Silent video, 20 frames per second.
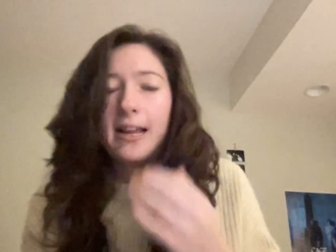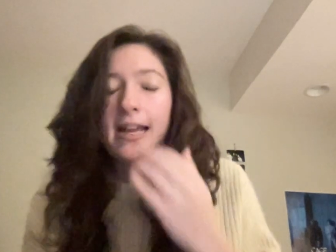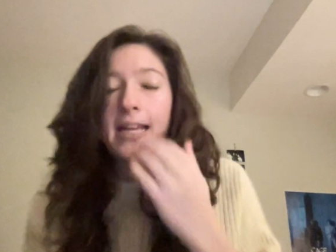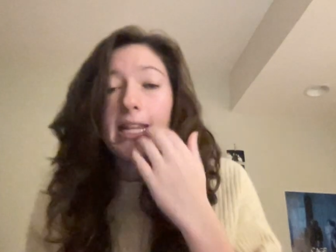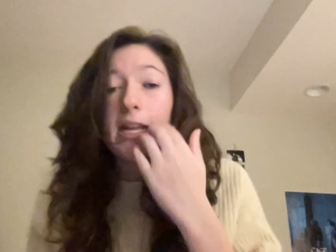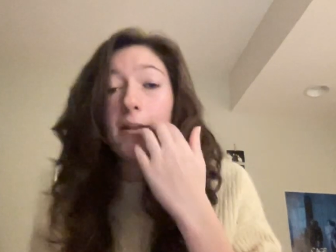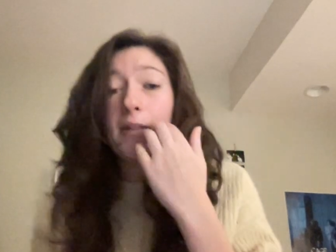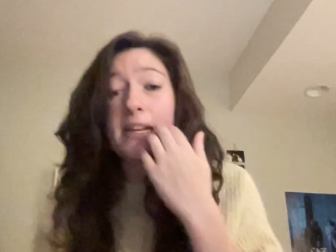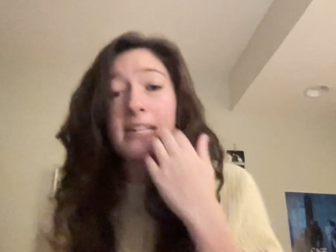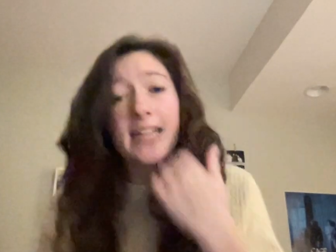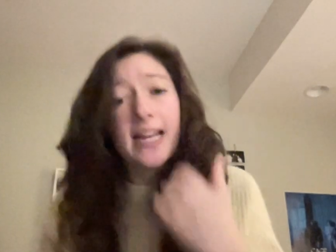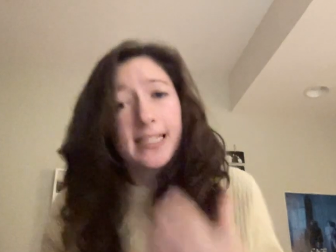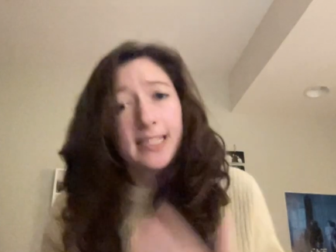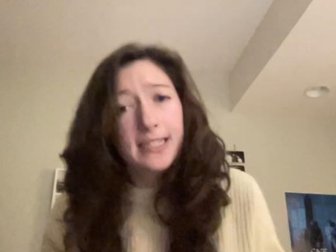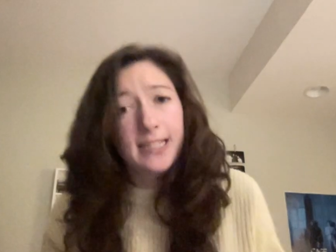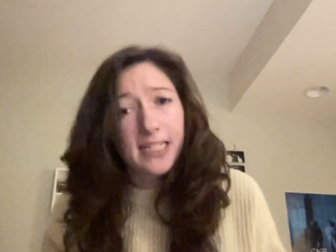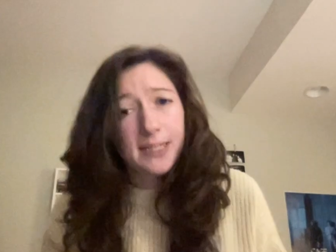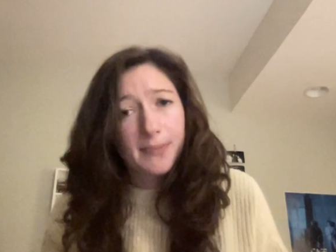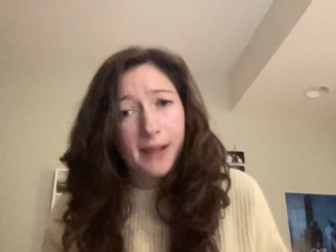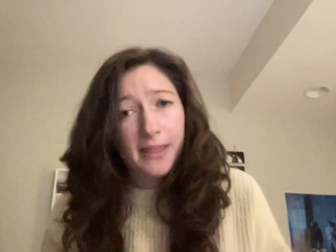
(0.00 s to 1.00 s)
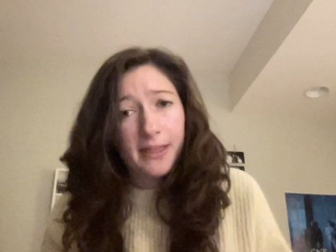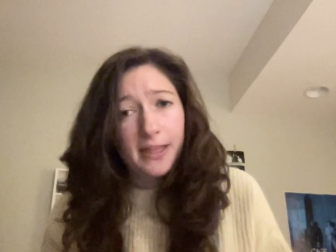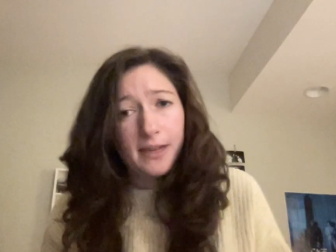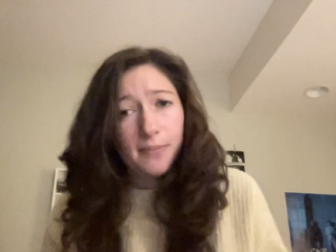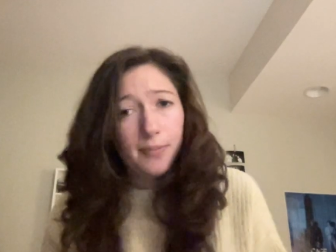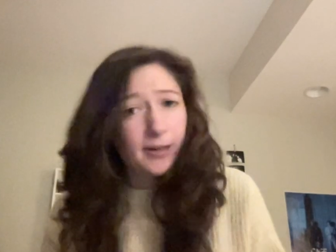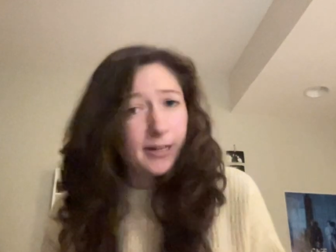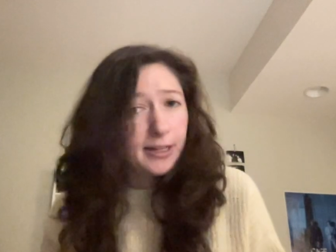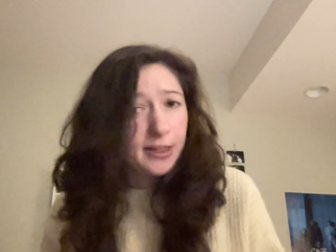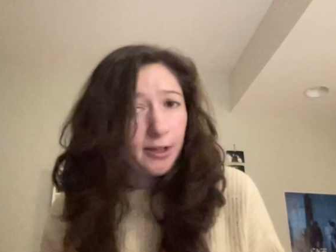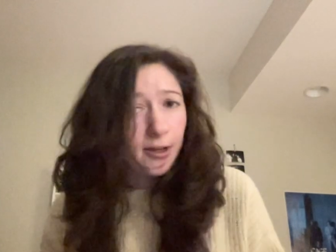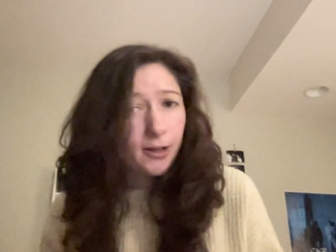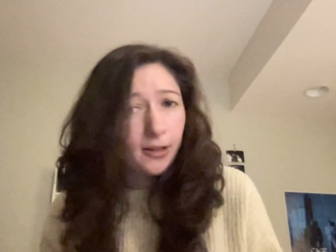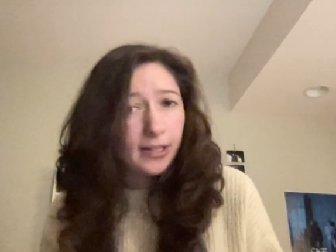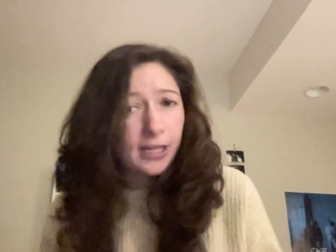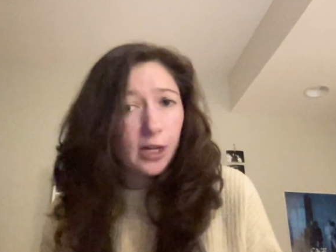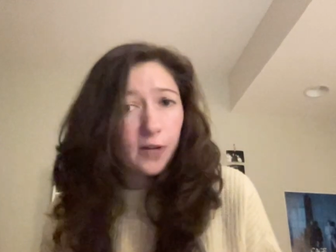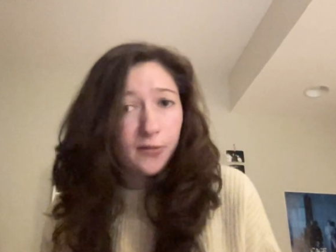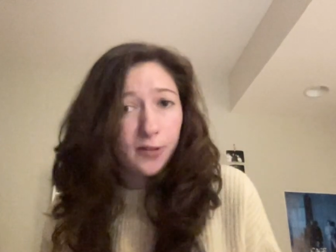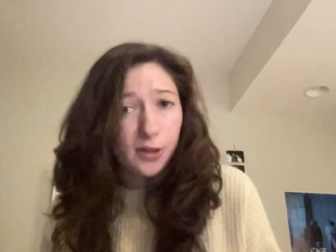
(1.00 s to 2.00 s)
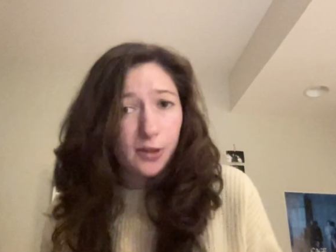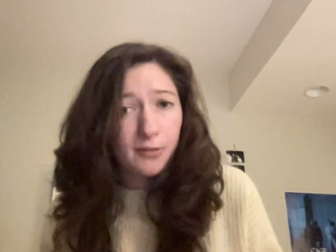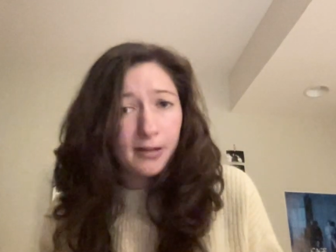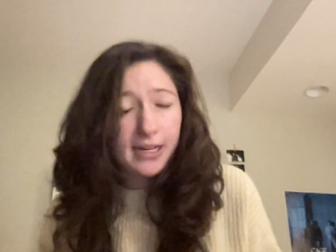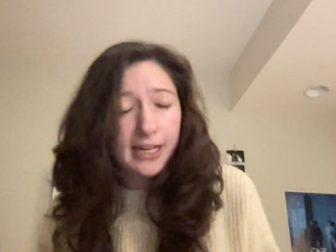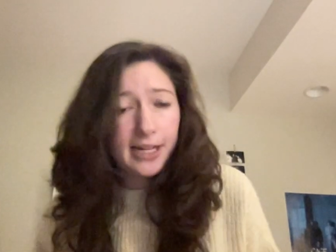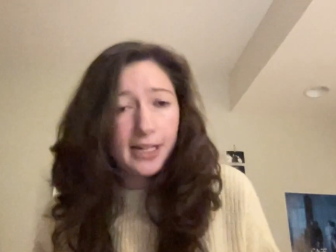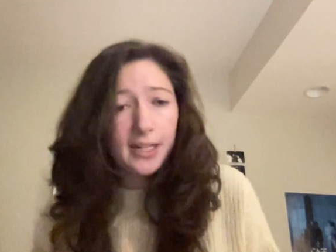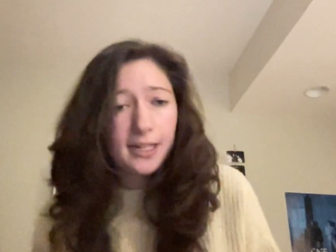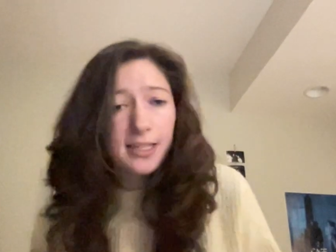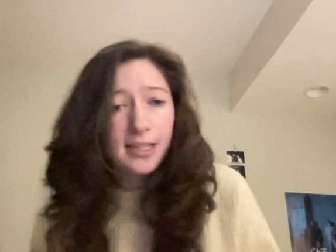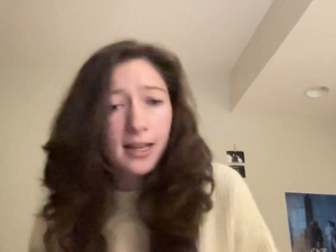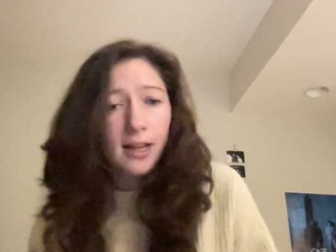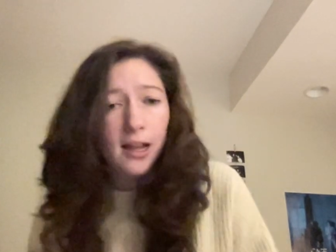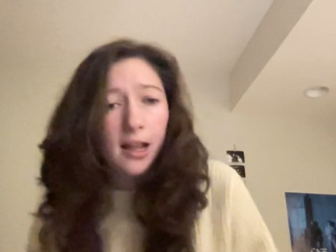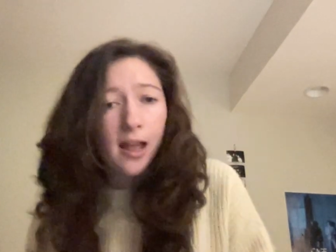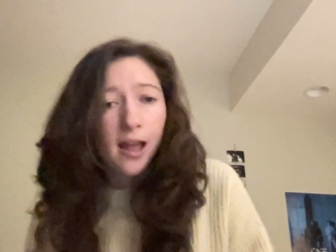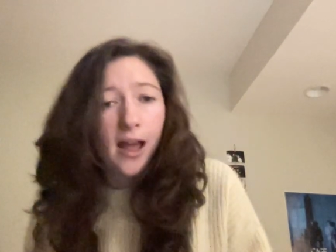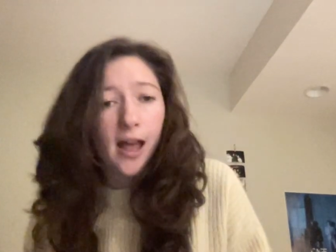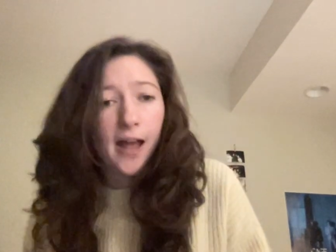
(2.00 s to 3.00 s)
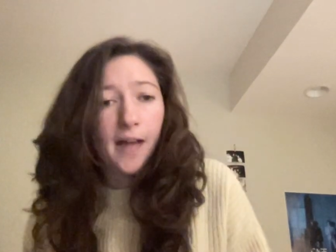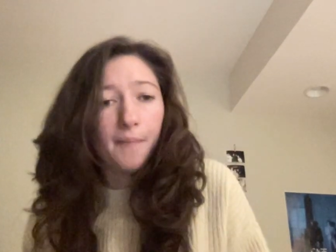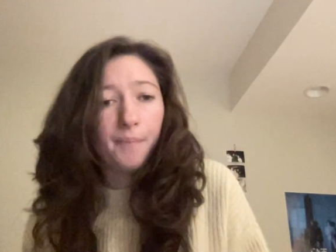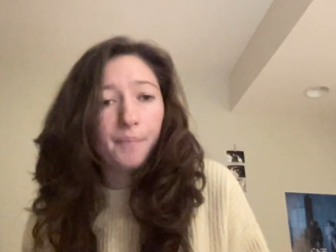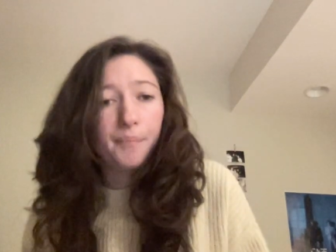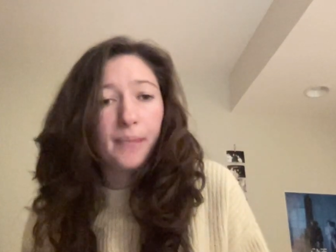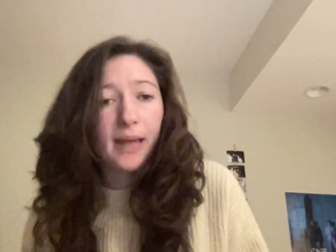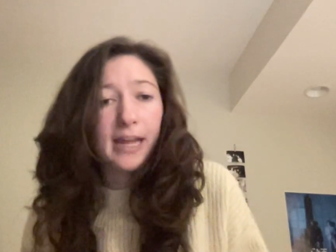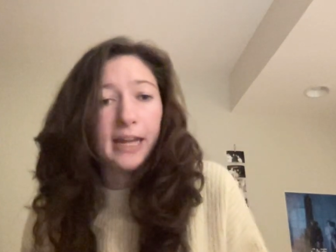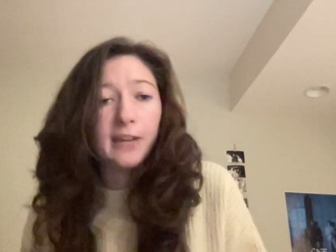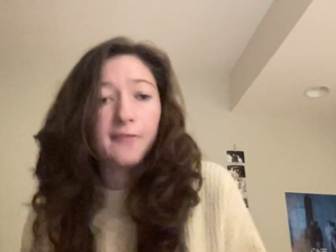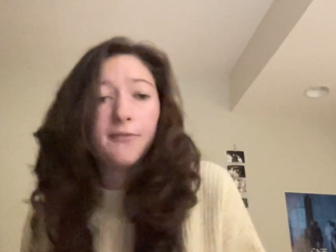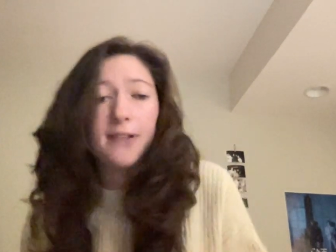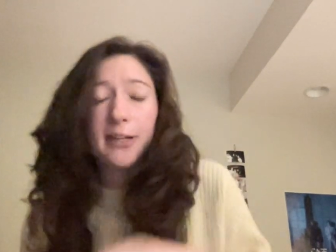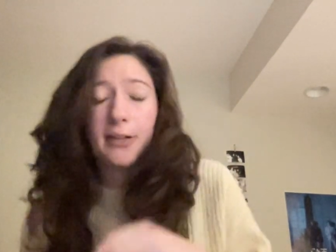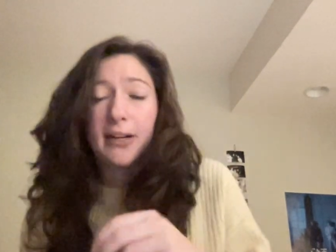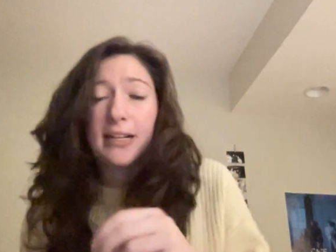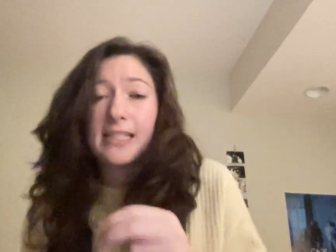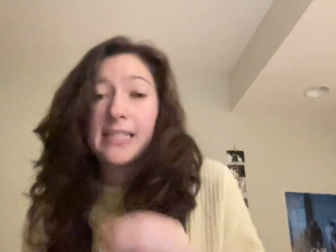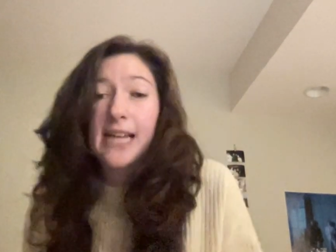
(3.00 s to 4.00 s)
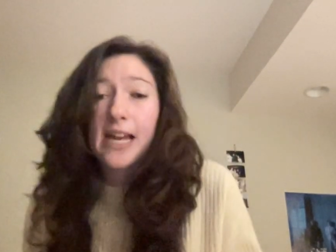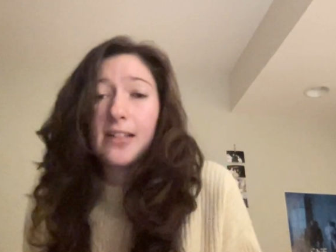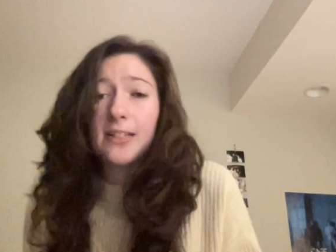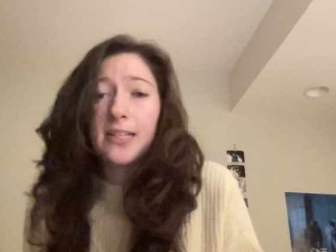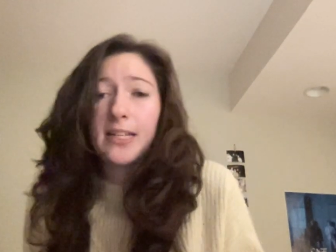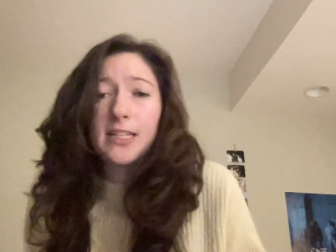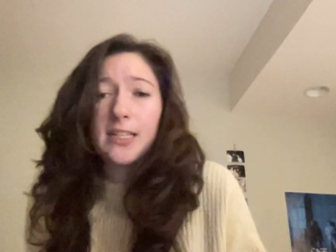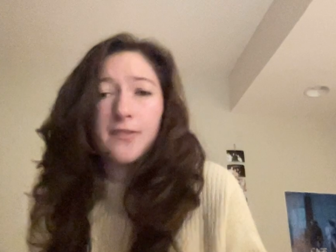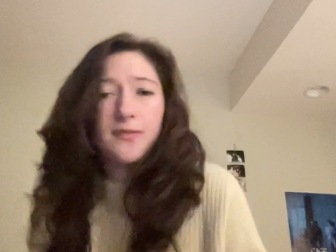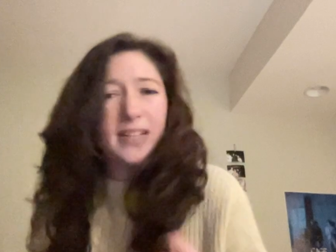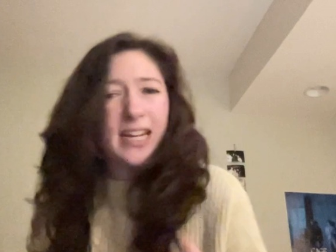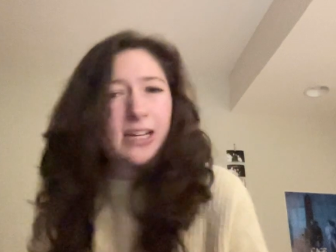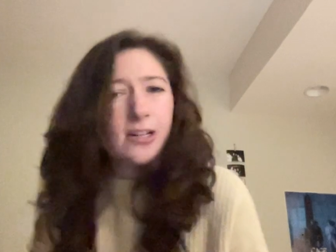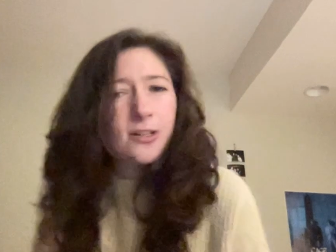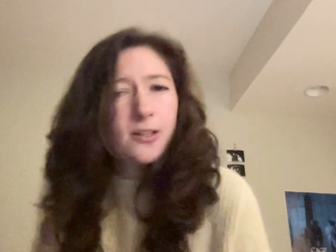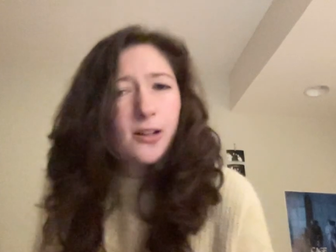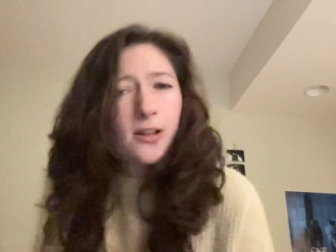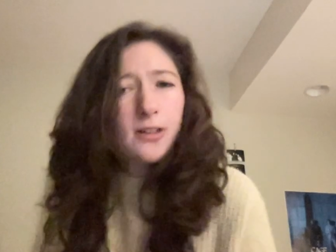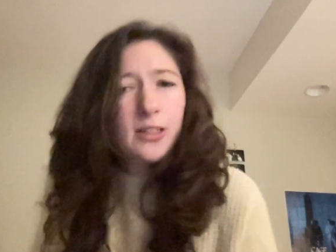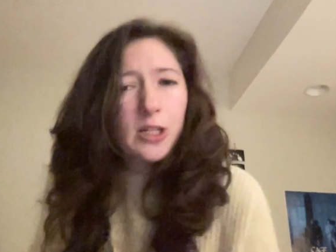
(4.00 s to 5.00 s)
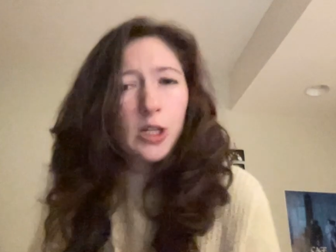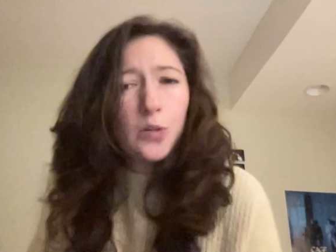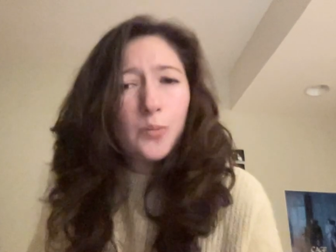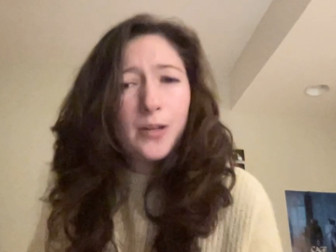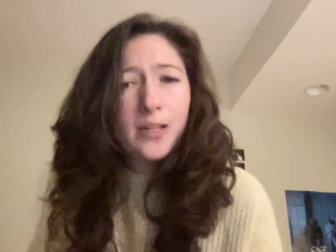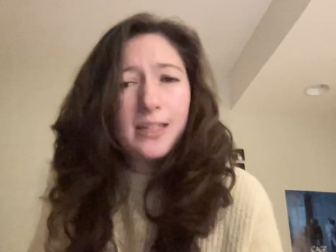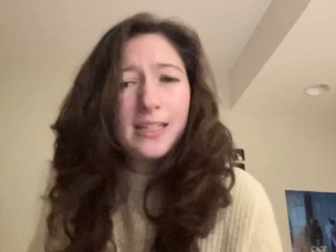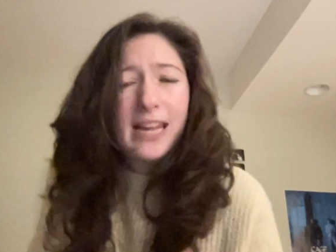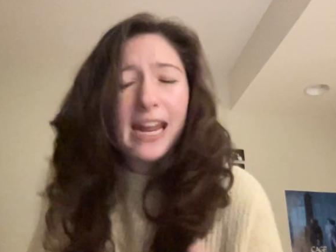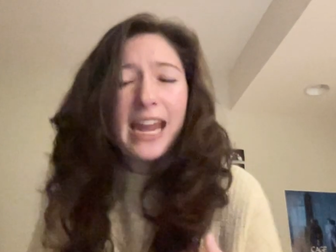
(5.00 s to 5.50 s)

Now, they tested this method pretty thoroughly over 3 years by configuring skeletons of Neanderthals, humans,